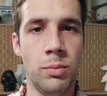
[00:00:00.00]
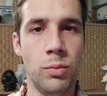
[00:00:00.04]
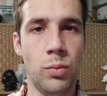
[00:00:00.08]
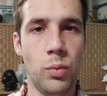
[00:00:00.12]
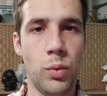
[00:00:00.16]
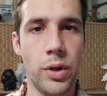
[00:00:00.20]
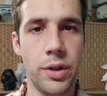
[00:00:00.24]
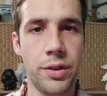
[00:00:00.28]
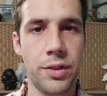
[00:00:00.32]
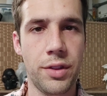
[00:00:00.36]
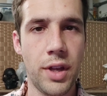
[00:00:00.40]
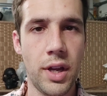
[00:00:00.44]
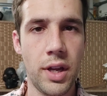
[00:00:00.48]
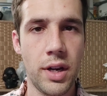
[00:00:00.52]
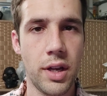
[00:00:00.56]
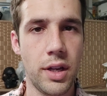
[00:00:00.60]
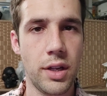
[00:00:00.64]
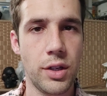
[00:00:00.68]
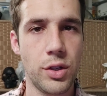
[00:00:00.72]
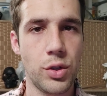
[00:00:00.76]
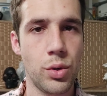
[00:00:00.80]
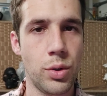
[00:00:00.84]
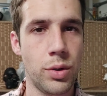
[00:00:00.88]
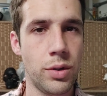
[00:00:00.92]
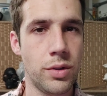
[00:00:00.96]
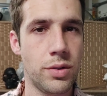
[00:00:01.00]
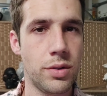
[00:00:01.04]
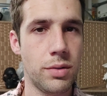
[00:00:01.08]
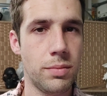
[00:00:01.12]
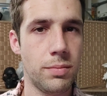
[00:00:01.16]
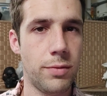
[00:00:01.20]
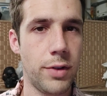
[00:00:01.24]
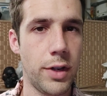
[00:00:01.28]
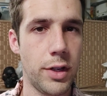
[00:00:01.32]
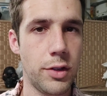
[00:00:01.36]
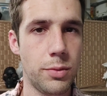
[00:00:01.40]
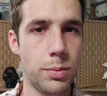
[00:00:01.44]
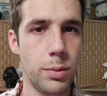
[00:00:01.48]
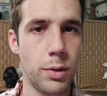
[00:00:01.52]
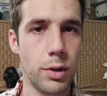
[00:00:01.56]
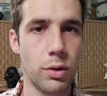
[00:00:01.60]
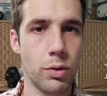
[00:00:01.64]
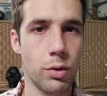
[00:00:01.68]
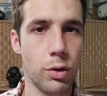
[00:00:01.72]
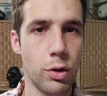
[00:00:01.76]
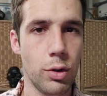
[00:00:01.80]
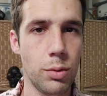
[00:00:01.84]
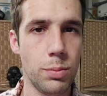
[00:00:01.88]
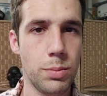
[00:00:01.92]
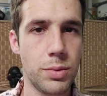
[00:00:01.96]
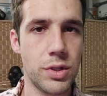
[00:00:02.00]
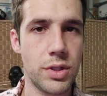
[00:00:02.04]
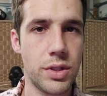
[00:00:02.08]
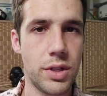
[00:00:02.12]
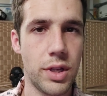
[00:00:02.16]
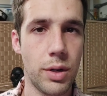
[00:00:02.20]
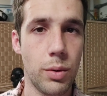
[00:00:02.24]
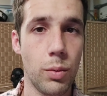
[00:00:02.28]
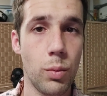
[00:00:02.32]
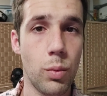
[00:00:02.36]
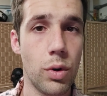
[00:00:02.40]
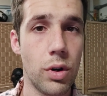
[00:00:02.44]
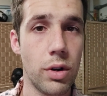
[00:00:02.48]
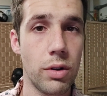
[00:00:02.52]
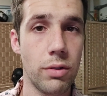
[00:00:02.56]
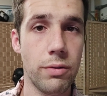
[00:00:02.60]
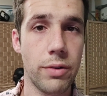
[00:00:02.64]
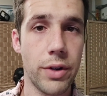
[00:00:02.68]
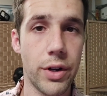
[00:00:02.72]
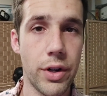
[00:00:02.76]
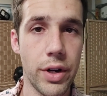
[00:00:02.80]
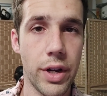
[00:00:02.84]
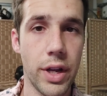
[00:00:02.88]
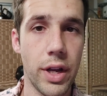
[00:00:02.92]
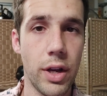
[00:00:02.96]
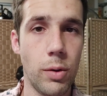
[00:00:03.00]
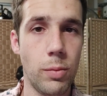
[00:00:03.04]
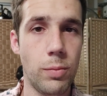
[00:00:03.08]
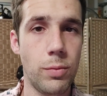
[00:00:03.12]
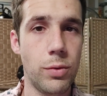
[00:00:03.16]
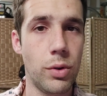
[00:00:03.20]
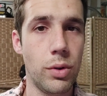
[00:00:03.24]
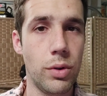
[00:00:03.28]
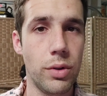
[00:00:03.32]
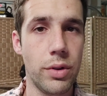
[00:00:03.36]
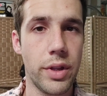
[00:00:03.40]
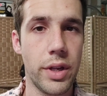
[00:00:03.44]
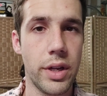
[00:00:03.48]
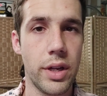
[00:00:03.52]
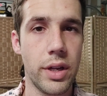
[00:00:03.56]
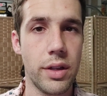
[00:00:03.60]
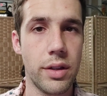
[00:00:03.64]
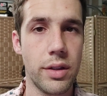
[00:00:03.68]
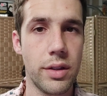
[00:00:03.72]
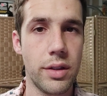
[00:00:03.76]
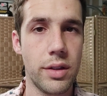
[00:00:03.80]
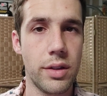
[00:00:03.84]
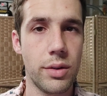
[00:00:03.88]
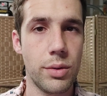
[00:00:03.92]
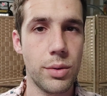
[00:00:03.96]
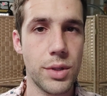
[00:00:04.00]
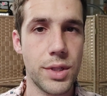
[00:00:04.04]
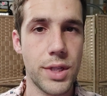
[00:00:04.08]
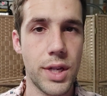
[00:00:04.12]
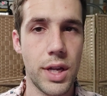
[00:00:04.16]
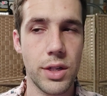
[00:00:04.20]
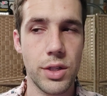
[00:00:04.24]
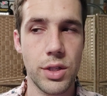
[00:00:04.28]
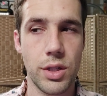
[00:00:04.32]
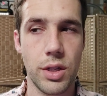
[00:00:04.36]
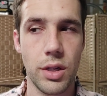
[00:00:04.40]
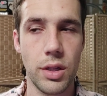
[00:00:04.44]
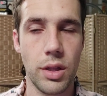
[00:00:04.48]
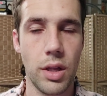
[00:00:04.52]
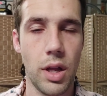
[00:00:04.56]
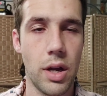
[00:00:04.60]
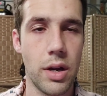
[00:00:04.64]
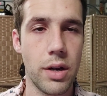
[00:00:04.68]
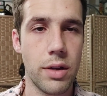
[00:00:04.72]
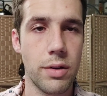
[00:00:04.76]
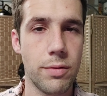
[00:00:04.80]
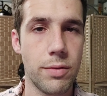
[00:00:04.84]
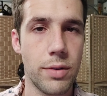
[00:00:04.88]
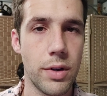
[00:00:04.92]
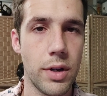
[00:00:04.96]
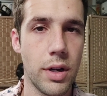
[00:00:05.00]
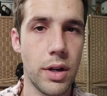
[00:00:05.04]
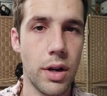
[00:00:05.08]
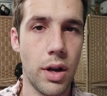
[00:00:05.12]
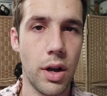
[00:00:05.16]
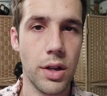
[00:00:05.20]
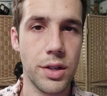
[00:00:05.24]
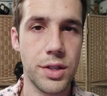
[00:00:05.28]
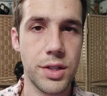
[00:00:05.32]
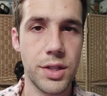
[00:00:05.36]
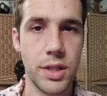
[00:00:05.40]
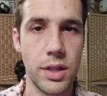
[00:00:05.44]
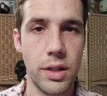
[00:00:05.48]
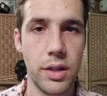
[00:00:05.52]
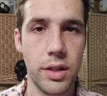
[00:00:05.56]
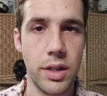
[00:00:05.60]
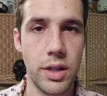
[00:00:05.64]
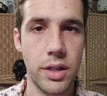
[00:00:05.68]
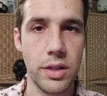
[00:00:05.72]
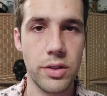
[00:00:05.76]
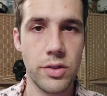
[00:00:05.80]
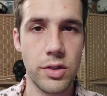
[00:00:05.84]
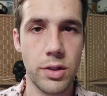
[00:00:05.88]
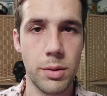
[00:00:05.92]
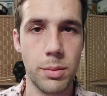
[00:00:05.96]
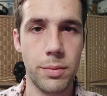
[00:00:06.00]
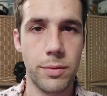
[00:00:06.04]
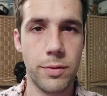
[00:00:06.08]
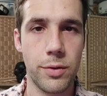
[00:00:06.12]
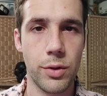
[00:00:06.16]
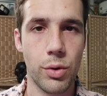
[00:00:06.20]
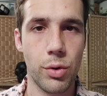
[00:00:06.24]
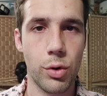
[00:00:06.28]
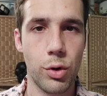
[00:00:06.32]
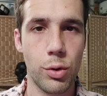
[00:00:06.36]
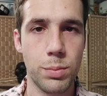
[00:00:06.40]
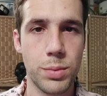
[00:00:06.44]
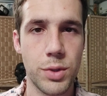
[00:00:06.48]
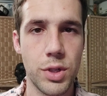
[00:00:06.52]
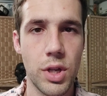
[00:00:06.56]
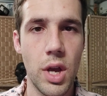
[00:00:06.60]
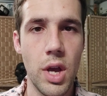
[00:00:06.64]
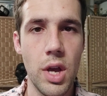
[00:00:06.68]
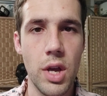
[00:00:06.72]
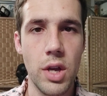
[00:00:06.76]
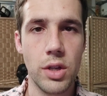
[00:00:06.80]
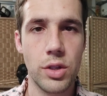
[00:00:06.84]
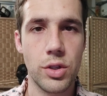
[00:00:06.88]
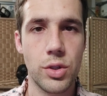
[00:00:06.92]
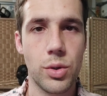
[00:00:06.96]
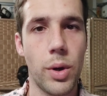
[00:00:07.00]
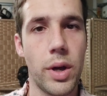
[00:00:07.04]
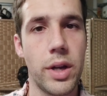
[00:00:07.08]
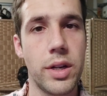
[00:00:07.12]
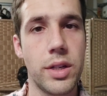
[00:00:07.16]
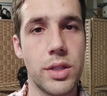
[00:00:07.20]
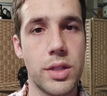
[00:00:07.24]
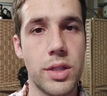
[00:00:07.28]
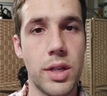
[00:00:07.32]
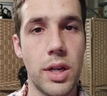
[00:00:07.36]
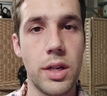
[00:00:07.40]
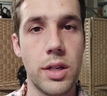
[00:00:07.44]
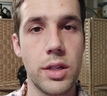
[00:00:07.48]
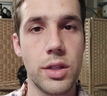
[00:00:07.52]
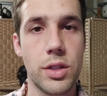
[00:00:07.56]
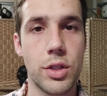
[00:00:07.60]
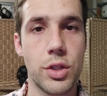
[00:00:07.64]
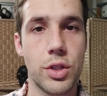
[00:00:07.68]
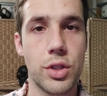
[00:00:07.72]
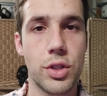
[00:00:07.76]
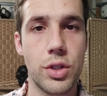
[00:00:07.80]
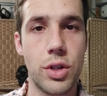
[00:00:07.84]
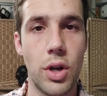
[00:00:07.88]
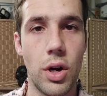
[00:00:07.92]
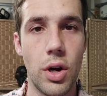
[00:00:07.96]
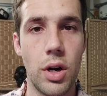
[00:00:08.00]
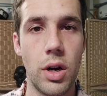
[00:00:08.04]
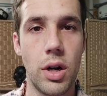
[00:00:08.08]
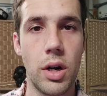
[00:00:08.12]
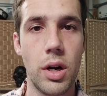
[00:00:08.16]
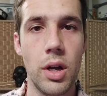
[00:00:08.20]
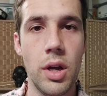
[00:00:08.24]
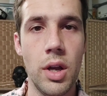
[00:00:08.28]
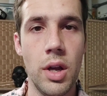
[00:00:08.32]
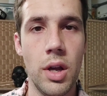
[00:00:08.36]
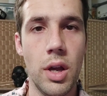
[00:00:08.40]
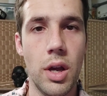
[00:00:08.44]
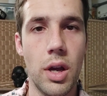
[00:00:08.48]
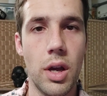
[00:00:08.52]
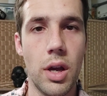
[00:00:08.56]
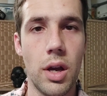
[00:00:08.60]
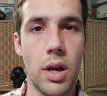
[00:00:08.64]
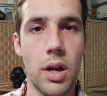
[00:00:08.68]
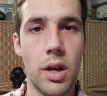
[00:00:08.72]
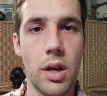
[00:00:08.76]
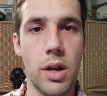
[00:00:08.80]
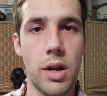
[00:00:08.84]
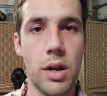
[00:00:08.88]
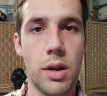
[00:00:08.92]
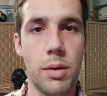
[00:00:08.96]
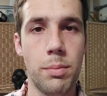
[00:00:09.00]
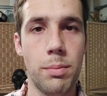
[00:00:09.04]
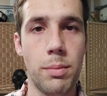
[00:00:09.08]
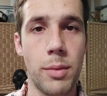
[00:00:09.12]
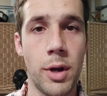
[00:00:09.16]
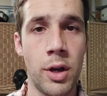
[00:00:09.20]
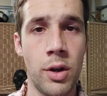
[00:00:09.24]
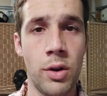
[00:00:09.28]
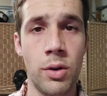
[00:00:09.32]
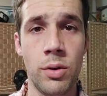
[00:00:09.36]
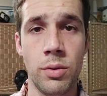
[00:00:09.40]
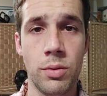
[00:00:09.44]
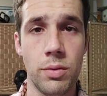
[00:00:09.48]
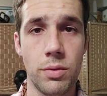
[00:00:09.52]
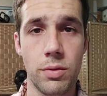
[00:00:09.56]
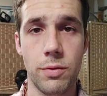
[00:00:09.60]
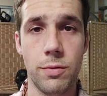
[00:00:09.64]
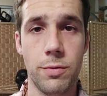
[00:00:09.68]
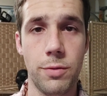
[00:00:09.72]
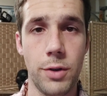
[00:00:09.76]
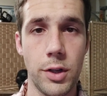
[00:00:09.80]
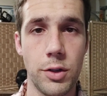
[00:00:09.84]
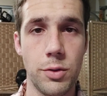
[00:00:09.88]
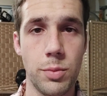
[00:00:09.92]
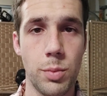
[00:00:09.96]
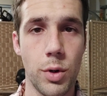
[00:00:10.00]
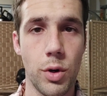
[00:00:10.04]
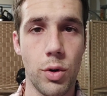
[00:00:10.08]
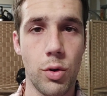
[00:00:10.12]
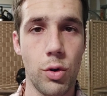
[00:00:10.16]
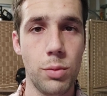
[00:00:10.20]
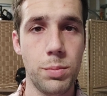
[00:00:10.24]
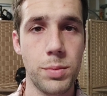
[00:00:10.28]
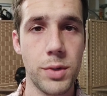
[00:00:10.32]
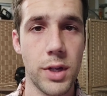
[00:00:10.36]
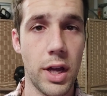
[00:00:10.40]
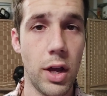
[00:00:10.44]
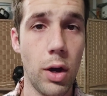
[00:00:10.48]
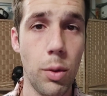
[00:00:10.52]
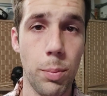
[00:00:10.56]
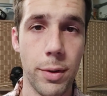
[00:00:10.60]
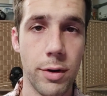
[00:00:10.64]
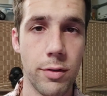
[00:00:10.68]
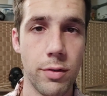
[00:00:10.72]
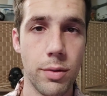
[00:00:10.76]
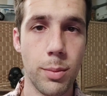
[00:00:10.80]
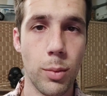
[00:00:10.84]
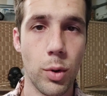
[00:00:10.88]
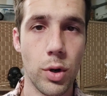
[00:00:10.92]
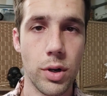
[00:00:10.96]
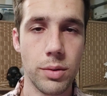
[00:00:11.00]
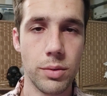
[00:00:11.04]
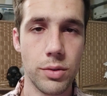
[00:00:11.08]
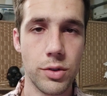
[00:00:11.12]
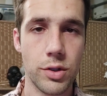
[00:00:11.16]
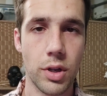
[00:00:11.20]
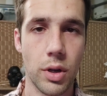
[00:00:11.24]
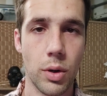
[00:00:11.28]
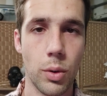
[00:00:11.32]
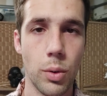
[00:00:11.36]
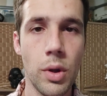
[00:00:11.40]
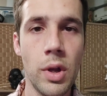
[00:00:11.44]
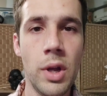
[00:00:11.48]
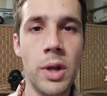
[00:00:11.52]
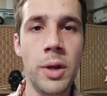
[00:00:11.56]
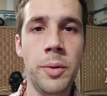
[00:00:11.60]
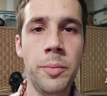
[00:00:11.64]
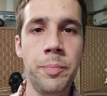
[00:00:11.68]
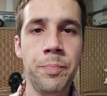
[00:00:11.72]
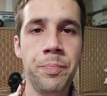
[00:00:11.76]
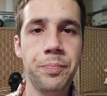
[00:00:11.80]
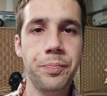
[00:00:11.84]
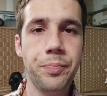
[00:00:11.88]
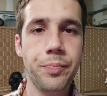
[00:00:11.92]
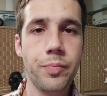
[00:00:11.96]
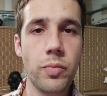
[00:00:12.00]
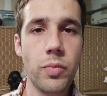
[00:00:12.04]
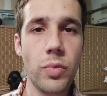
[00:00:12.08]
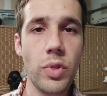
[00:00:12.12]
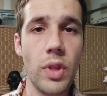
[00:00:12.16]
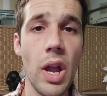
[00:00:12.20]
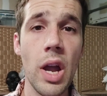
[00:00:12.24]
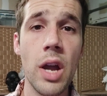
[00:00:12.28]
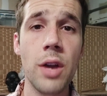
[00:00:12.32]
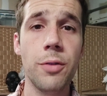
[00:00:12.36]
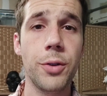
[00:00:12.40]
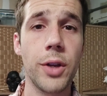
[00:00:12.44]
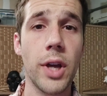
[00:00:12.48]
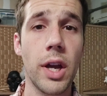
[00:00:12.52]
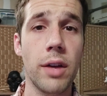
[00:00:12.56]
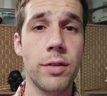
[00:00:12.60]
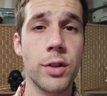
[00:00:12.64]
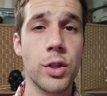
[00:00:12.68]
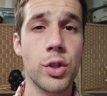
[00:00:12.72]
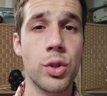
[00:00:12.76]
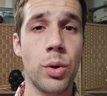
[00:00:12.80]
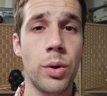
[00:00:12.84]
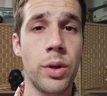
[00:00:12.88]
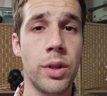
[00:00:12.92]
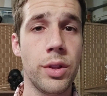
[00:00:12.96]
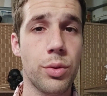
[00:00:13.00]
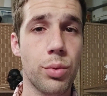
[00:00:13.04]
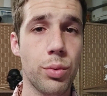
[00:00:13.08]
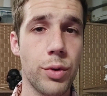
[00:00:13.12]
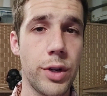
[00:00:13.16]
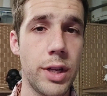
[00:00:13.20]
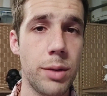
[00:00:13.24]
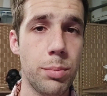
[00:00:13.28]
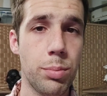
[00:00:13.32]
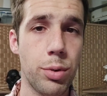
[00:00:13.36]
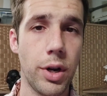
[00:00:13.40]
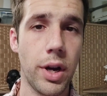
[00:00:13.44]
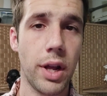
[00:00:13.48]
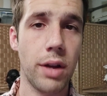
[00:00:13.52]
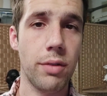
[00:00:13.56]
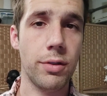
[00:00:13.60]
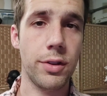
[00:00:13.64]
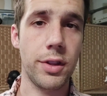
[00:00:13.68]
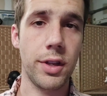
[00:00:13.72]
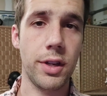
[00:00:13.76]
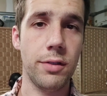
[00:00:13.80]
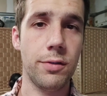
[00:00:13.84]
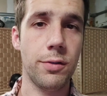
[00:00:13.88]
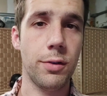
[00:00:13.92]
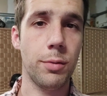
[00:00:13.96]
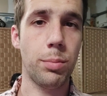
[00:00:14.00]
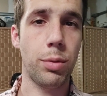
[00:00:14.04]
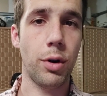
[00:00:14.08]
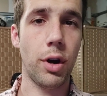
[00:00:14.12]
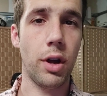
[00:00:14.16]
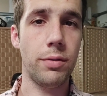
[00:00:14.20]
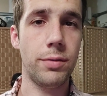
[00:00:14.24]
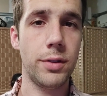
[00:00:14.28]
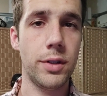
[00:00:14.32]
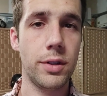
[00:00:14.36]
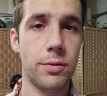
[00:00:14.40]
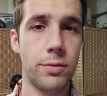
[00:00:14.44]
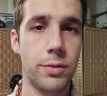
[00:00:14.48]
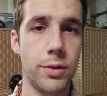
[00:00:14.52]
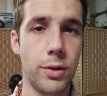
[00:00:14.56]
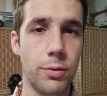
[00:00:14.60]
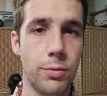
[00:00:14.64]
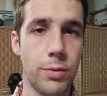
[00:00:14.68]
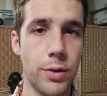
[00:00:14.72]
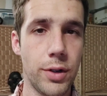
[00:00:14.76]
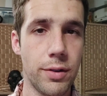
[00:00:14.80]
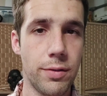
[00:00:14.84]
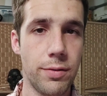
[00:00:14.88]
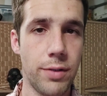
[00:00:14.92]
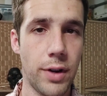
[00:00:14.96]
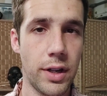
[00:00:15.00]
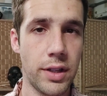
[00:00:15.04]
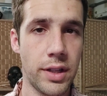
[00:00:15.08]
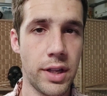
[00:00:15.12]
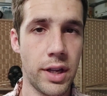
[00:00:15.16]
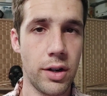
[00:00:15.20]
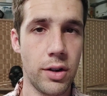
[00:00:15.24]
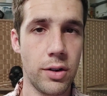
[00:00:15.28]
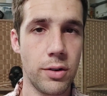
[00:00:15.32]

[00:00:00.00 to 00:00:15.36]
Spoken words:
With that, I joined some Facebook groups that weren't very helpful. There was actually a lot of hostility in some of the groups, so I decided to start my own Facebook group to help everyone. So if you haven't joined 3D Print Everything for Profit, feel free to find that